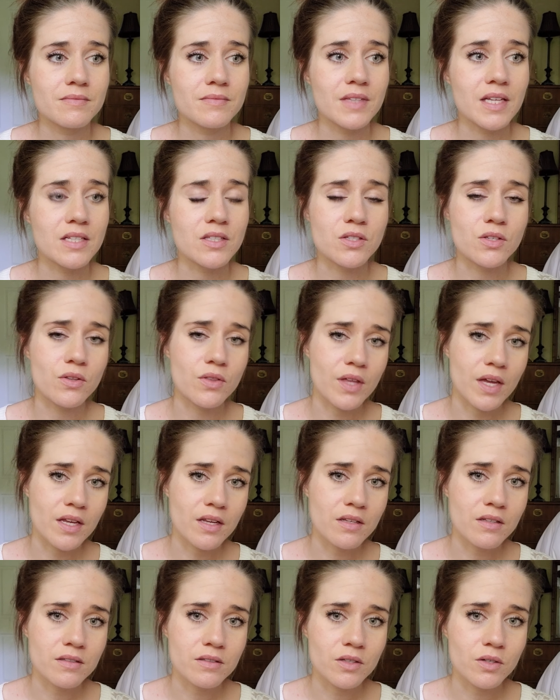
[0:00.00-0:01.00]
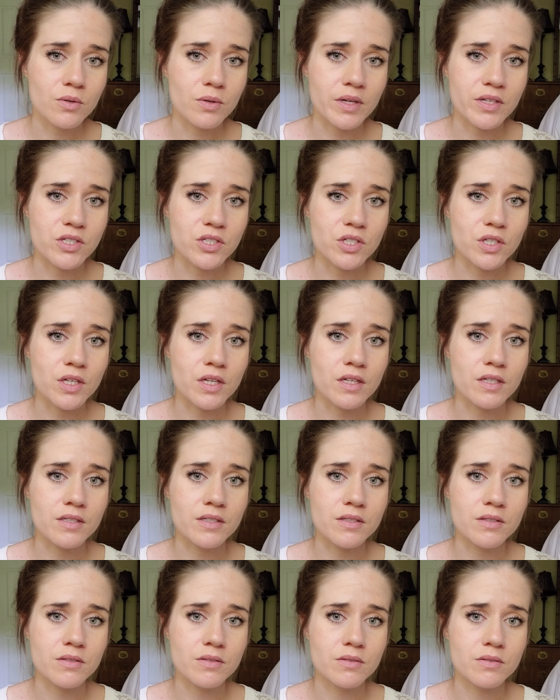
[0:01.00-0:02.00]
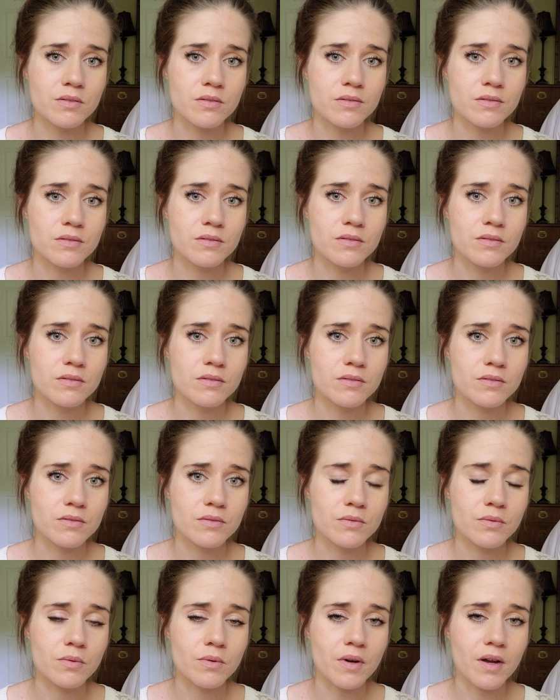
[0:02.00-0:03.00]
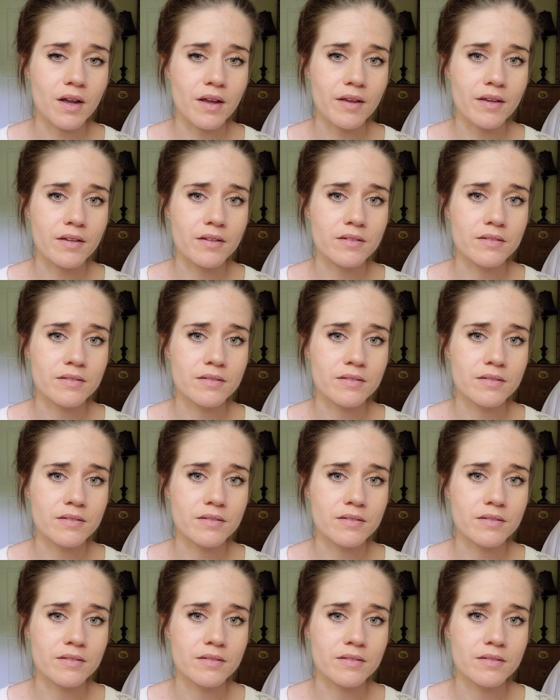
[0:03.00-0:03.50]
And so then the question is, why?